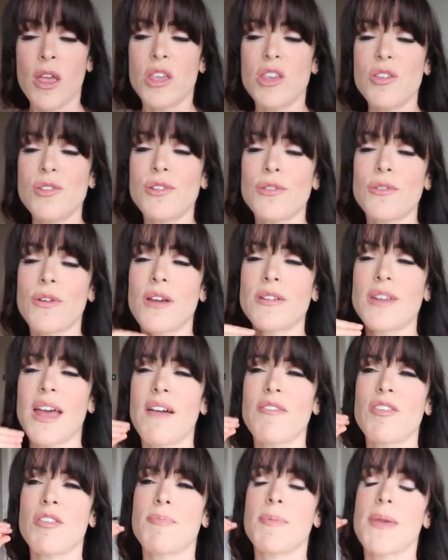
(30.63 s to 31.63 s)
You do not
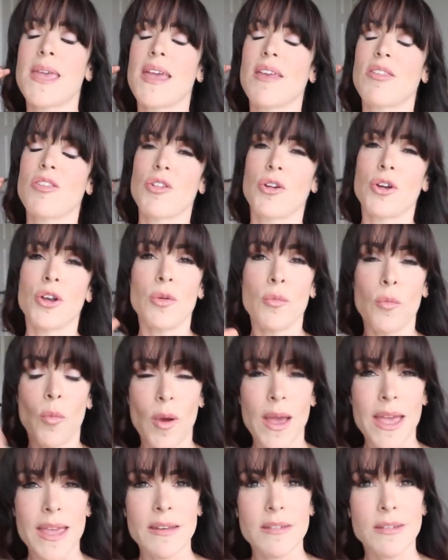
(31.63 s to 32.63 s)
have to be a certain
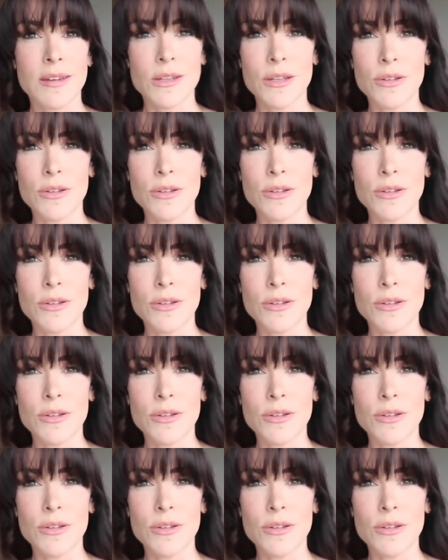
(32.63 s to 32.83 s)
weight,